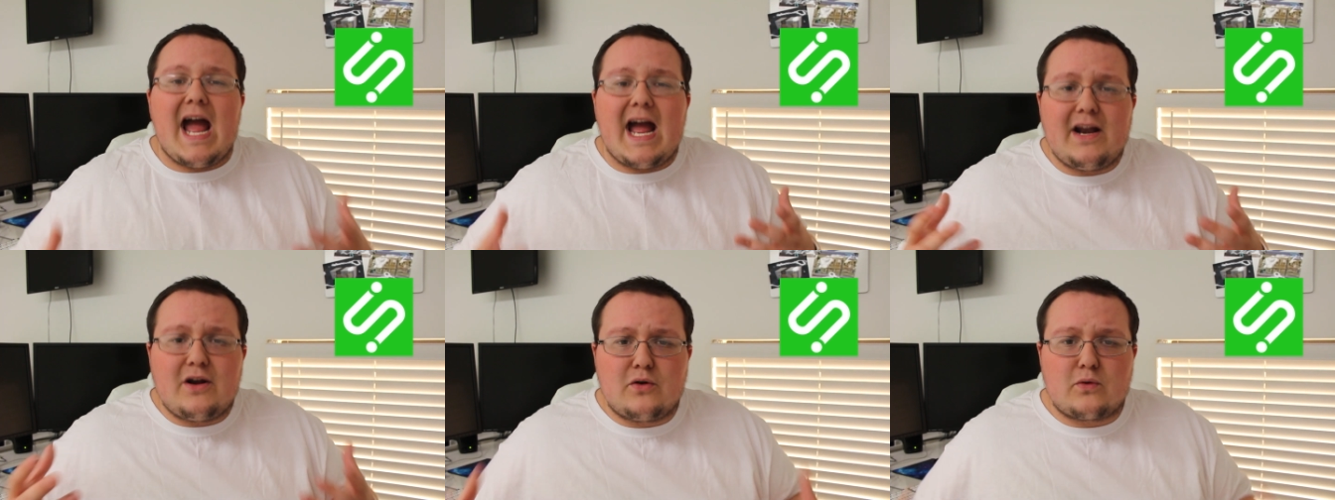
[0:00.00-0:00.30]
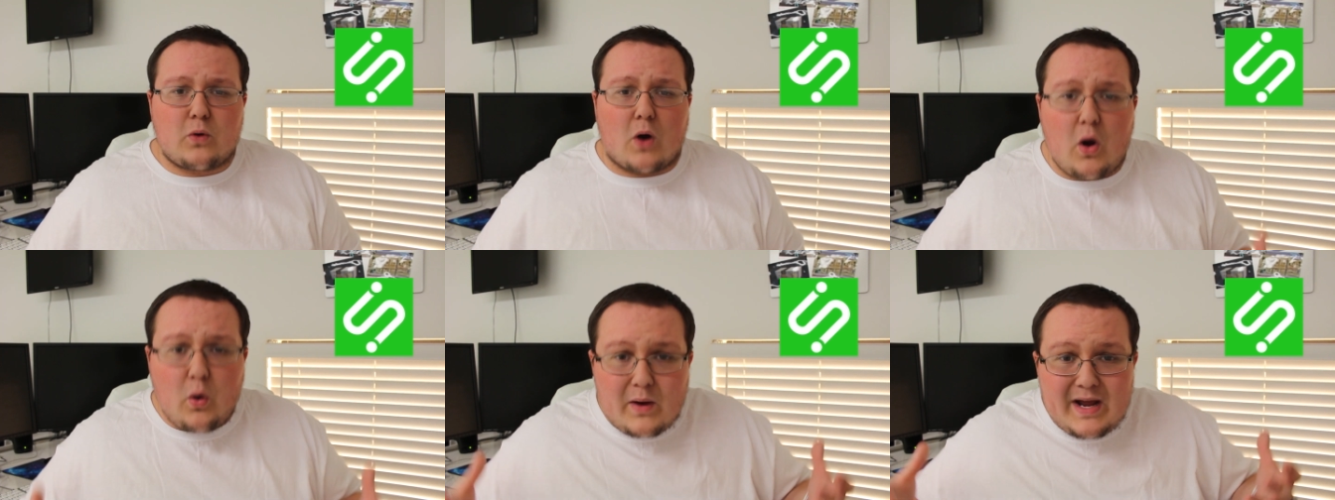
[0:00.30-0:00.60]
and
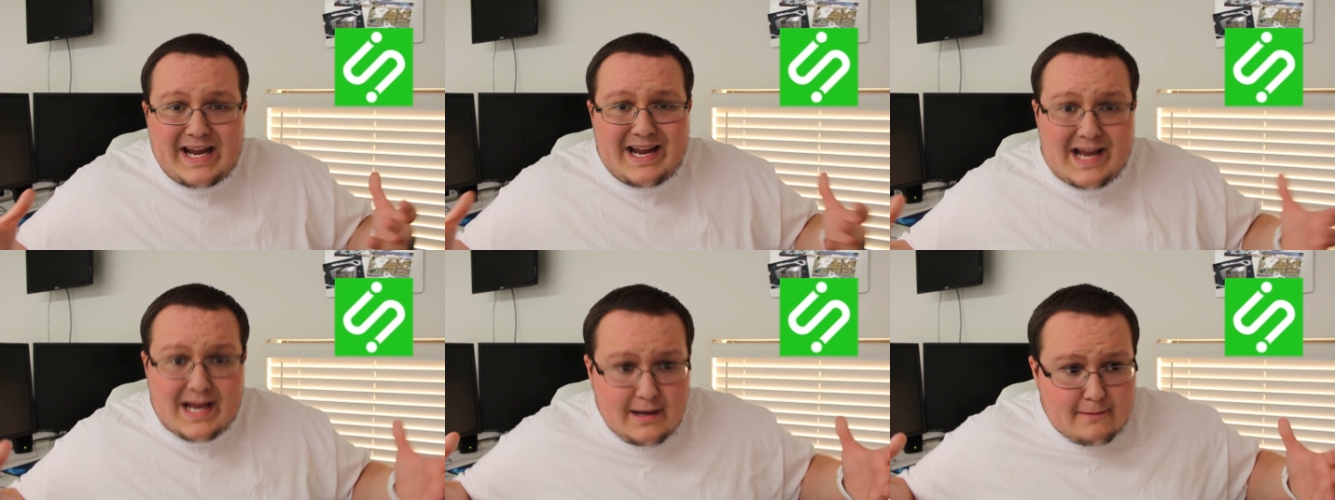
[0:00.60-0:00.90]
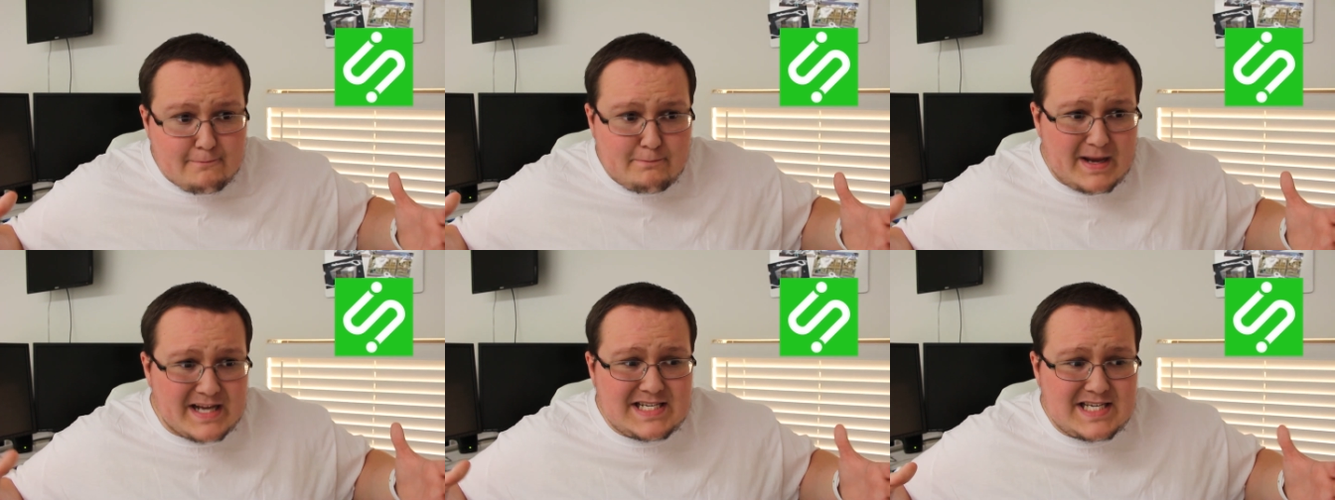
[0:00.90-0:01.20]
growing
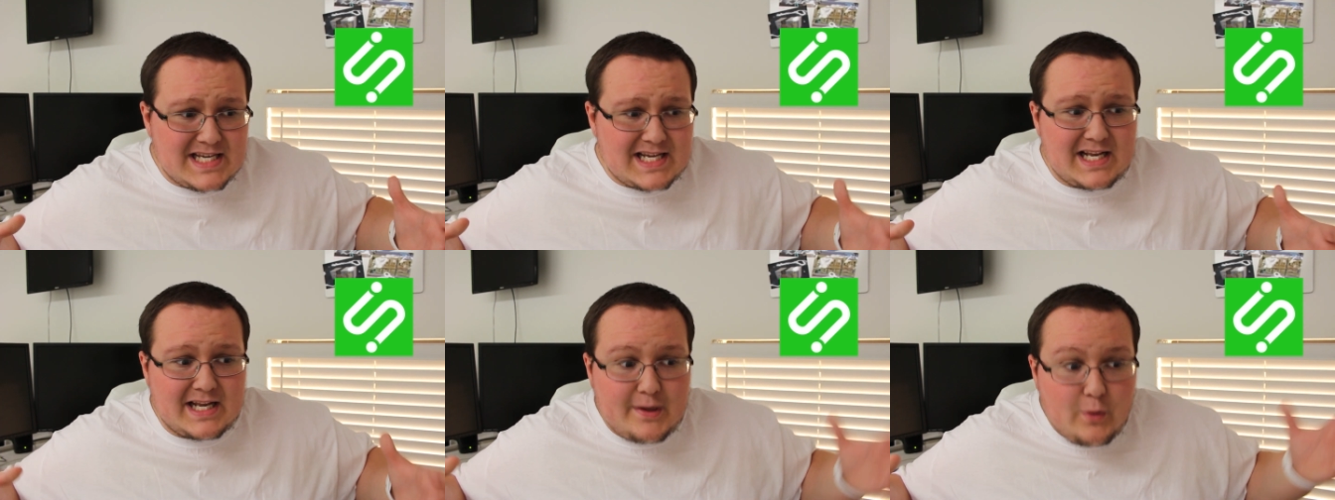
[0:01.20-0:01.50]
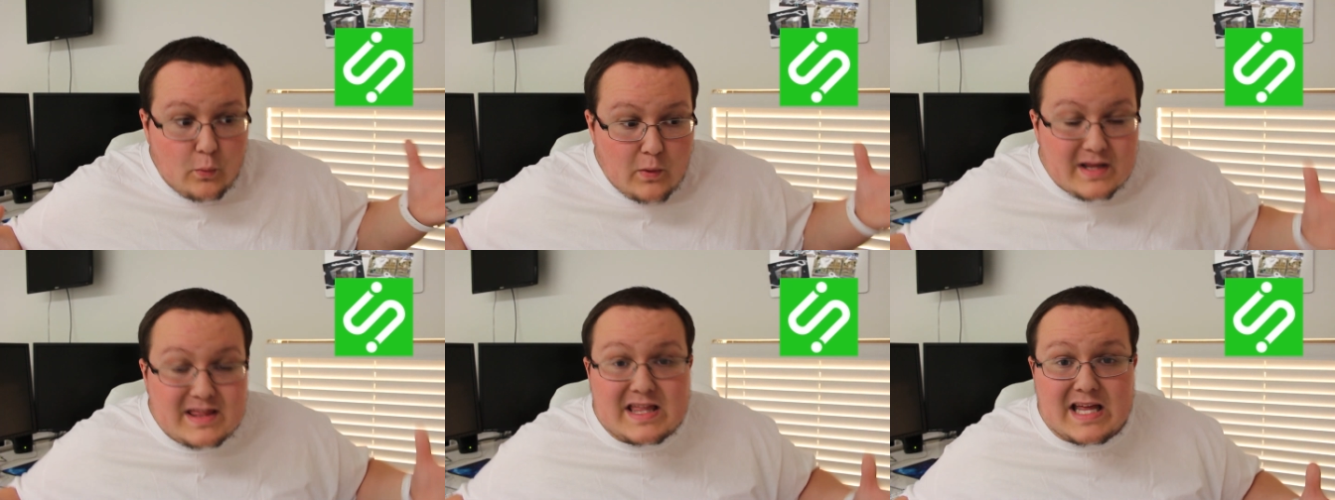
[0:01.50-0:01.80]
basically
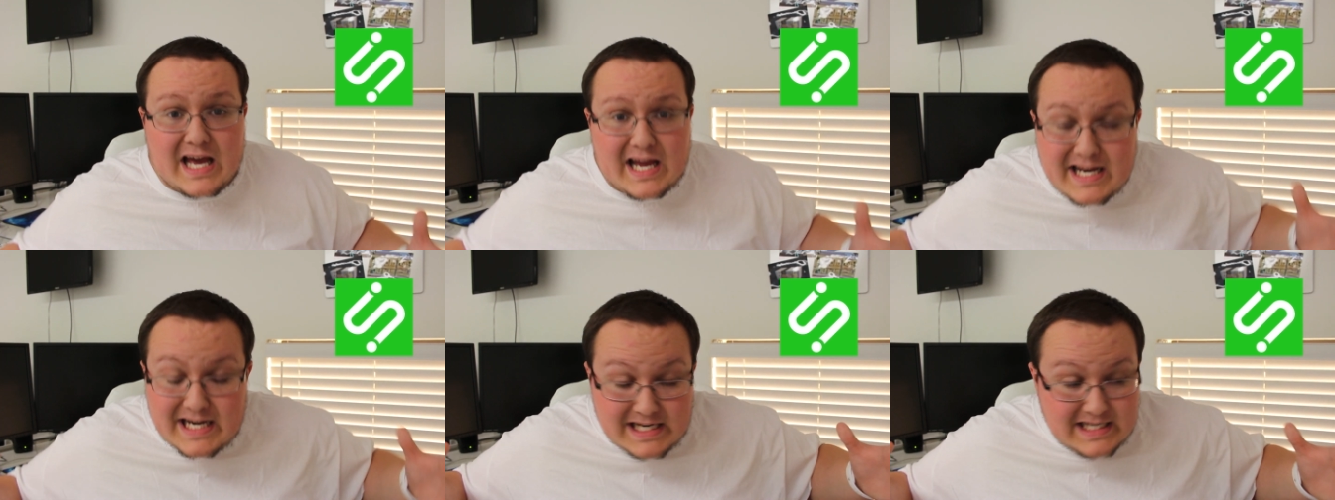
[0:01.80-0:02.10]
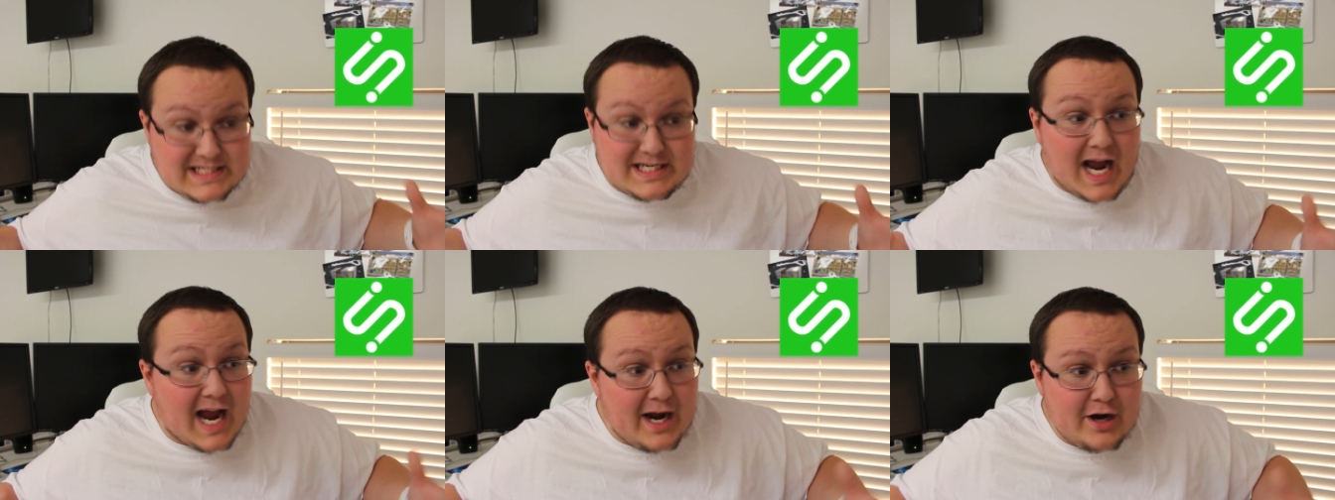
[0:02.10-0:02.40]
with an
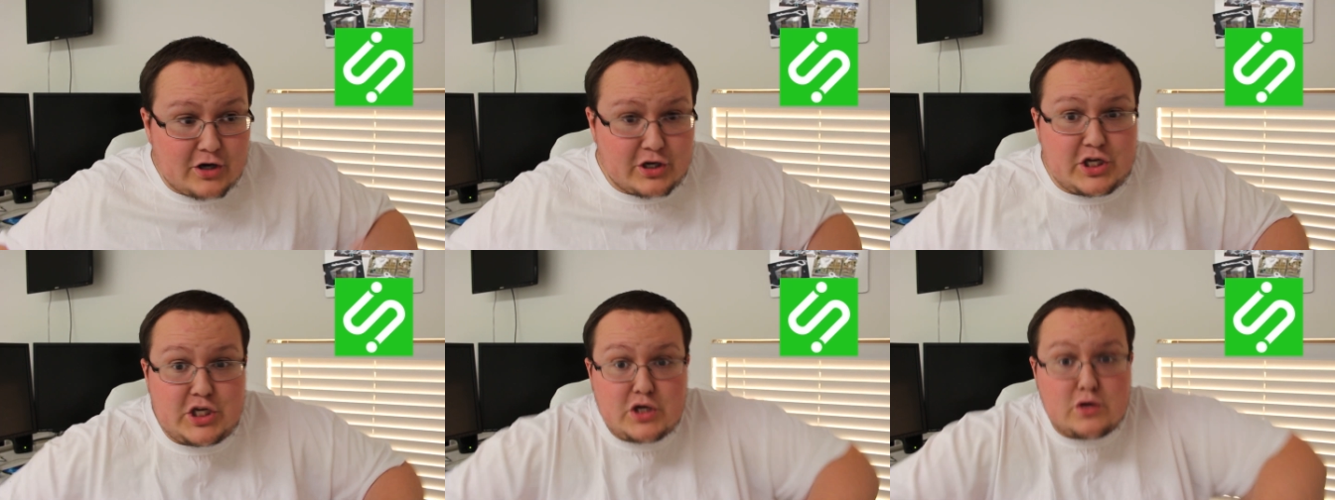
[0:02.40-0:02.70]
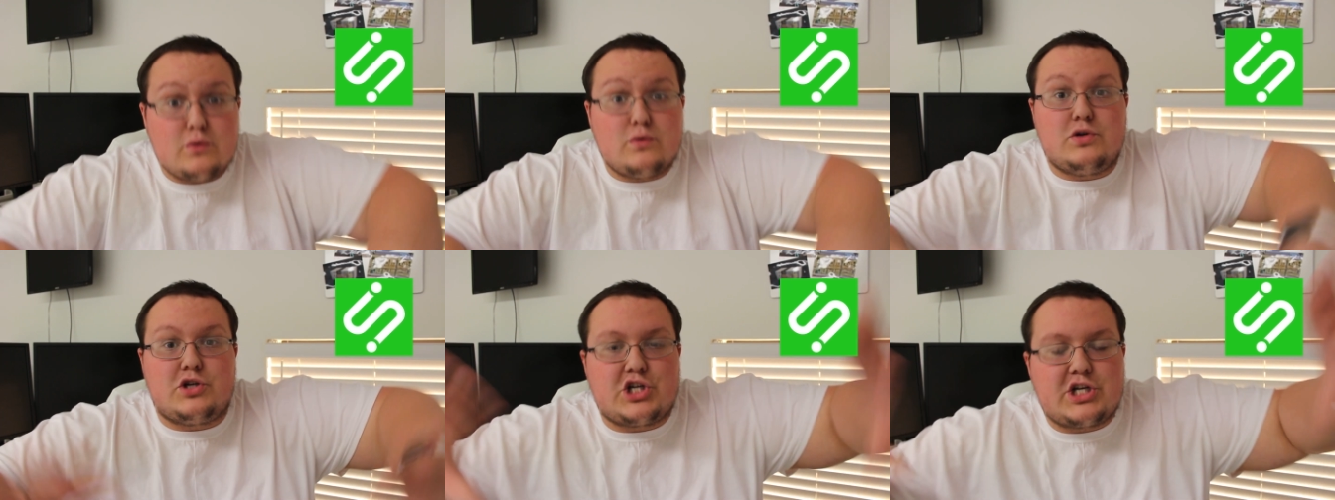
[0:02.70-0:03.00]
entire huge